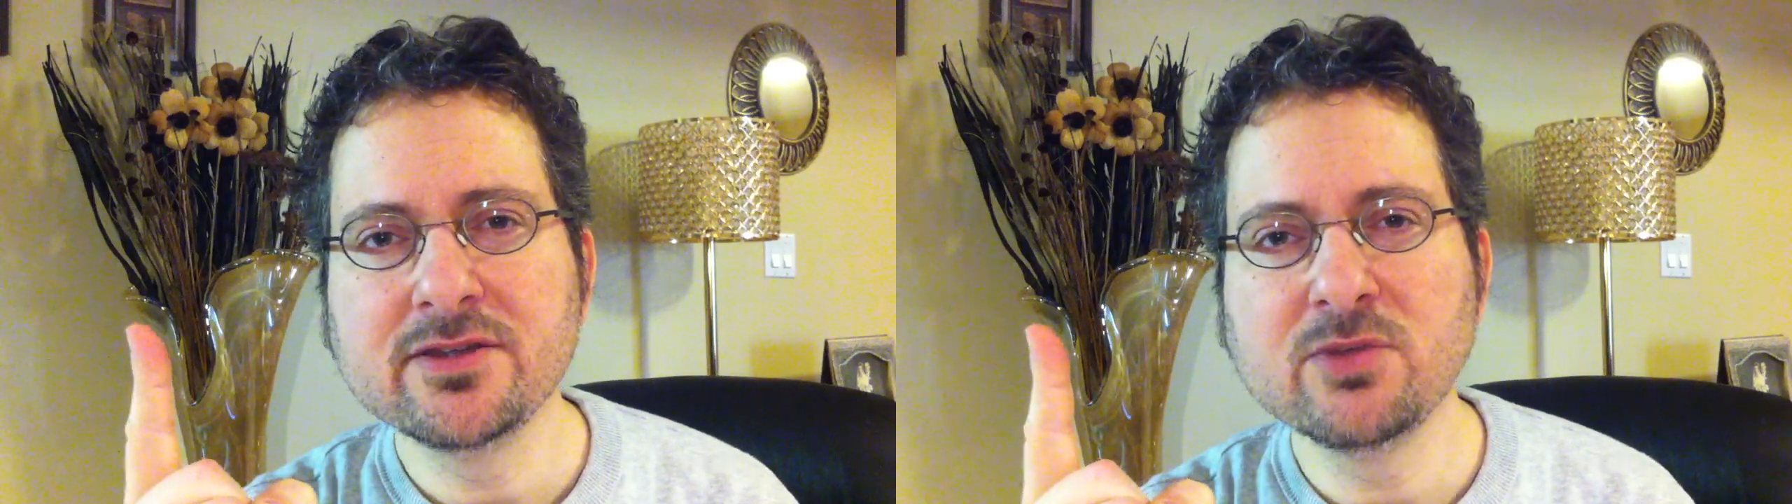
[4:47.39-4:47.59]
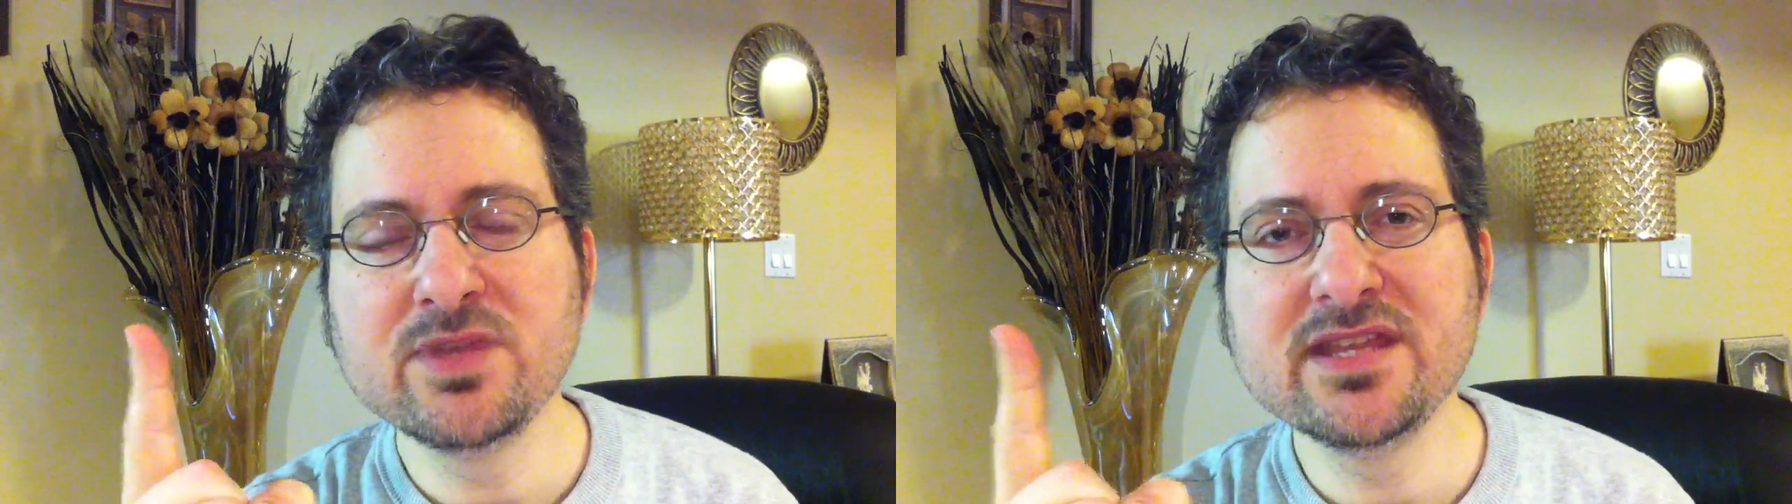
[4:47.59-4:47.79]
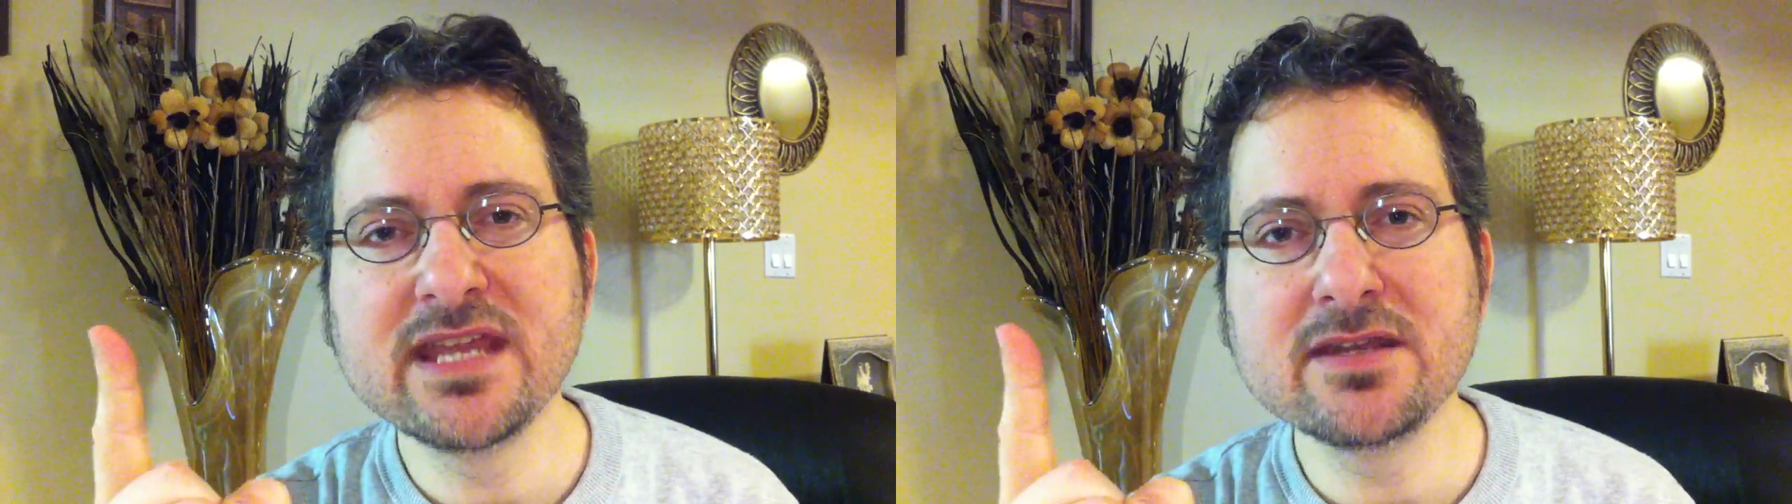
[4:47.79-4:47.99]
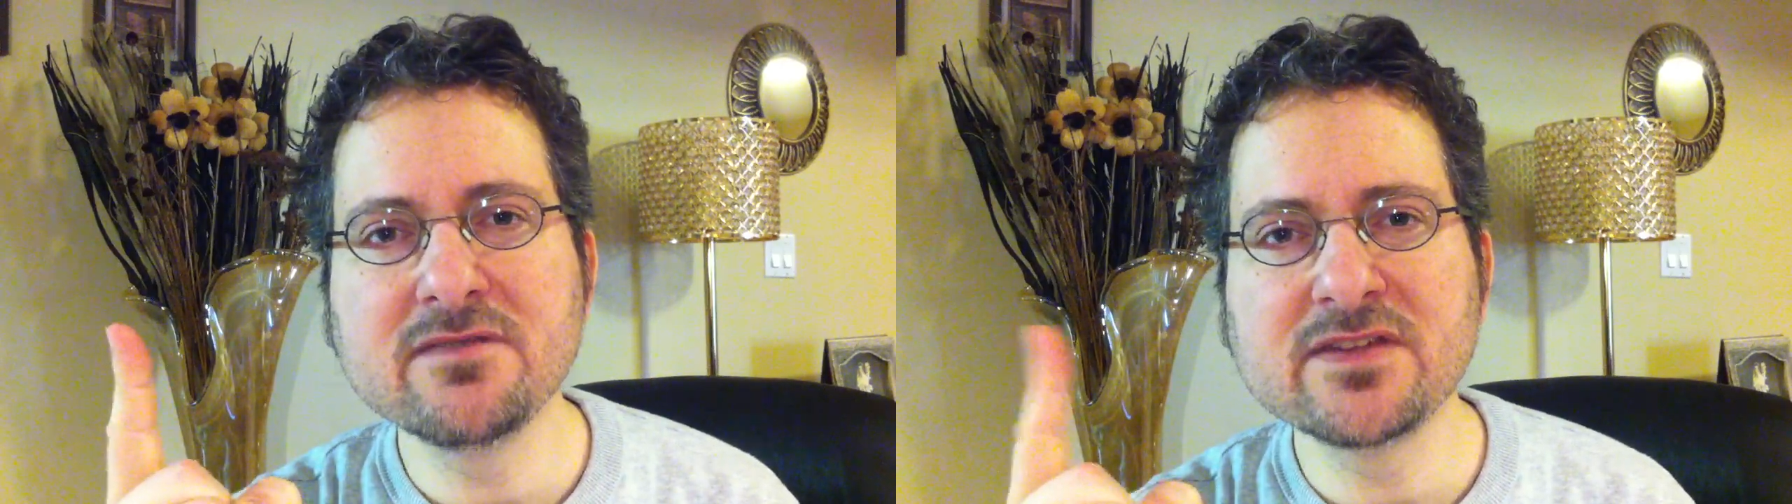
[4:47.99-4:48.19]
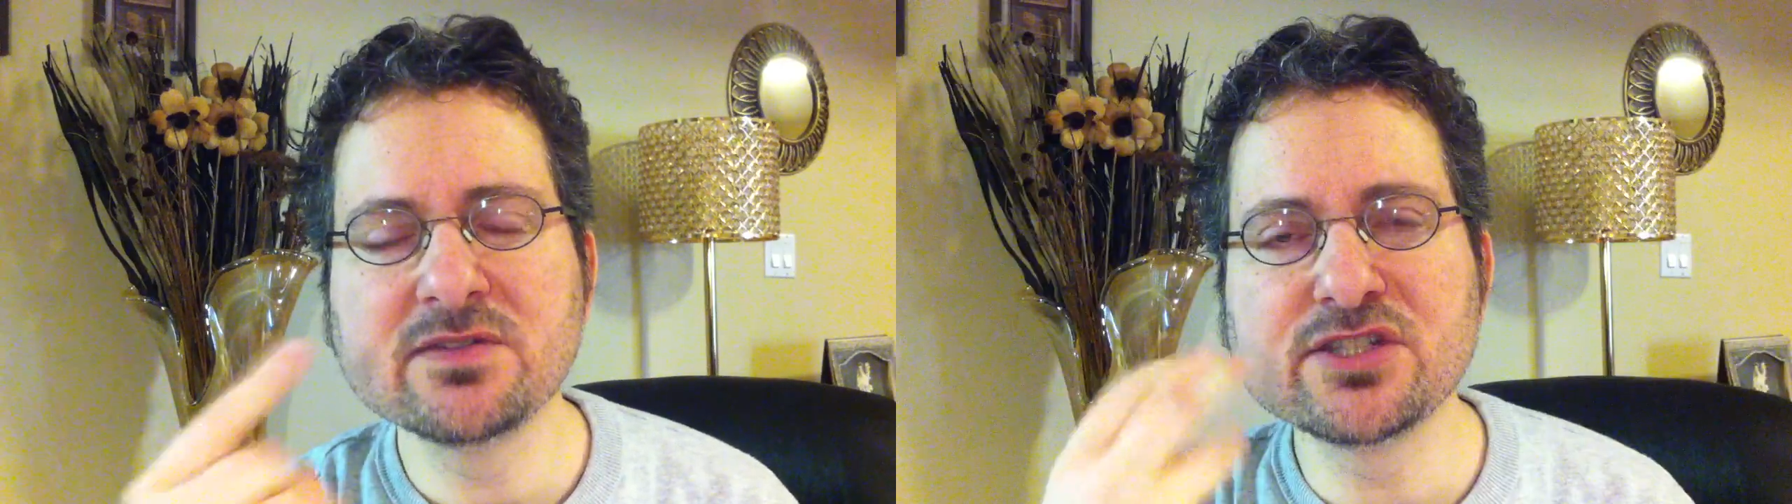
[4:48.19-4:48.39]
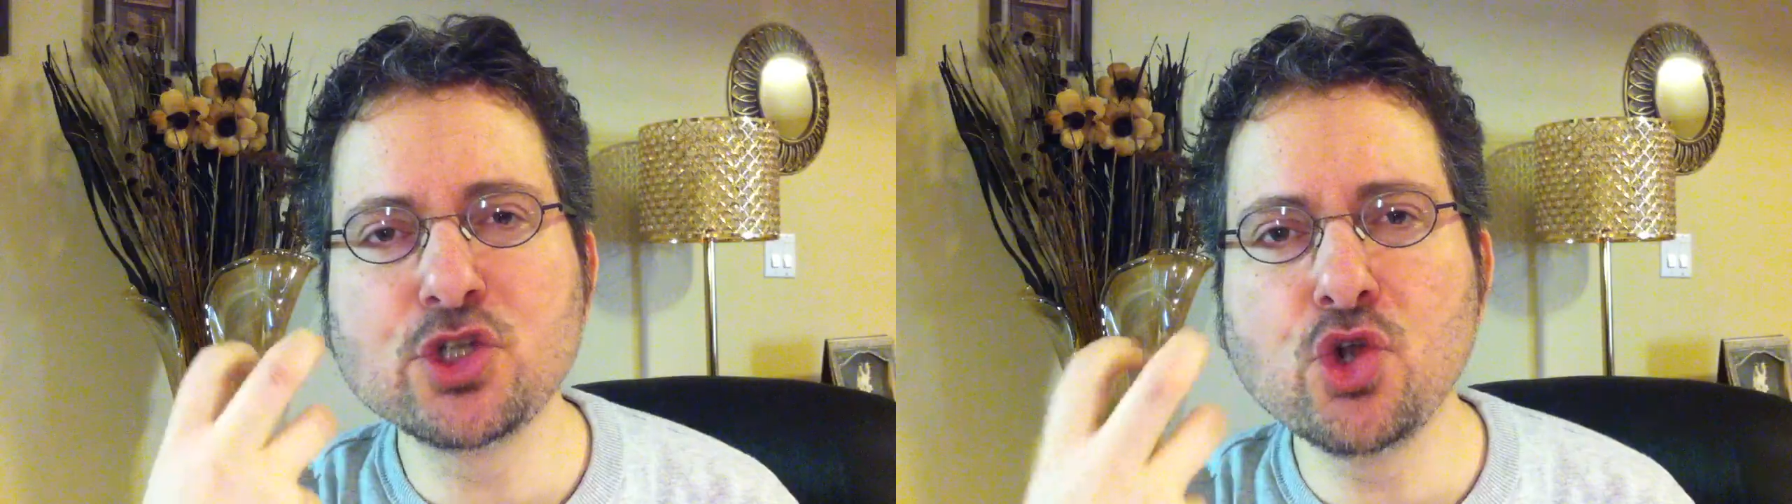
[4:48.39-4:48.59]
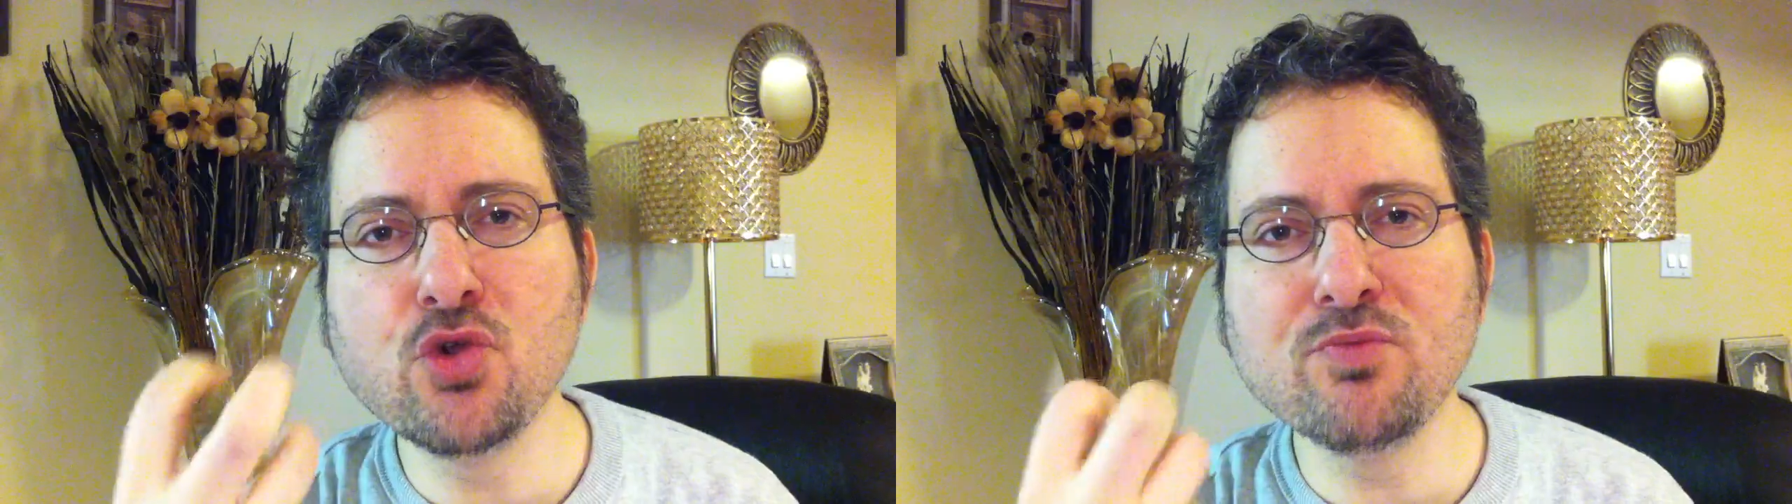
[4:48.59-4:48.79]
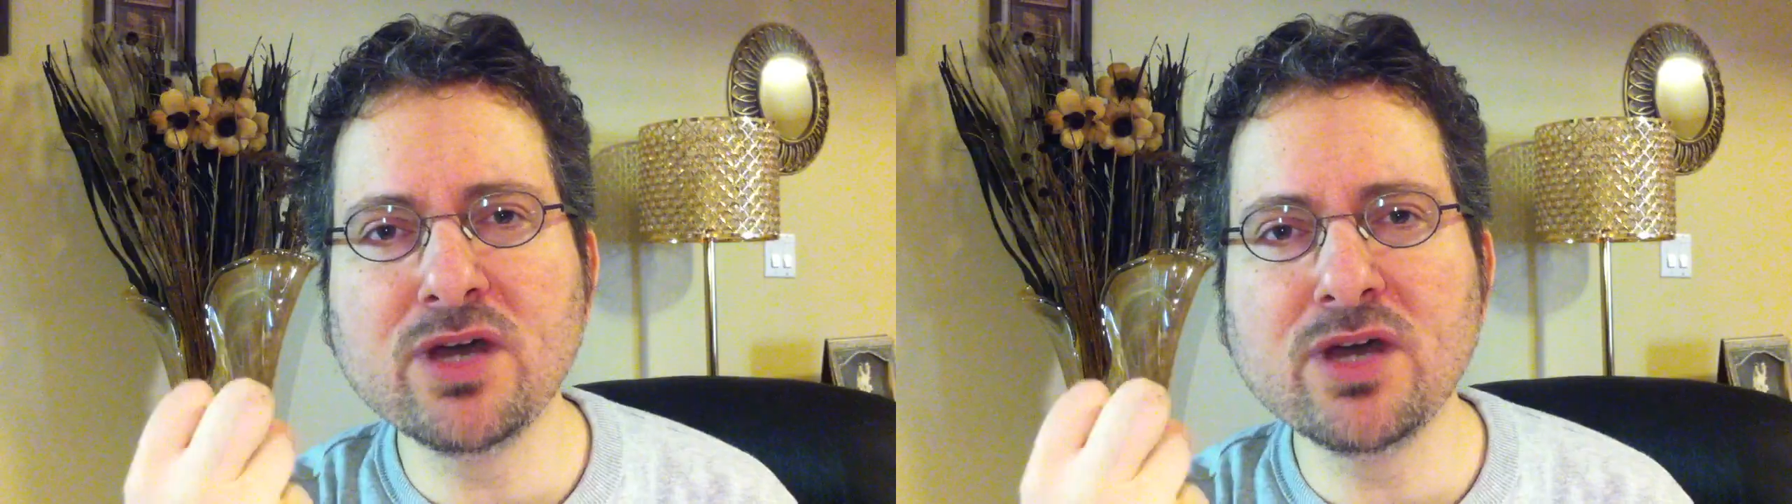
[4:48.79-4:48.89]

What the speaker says: It'll be the end of us. It's too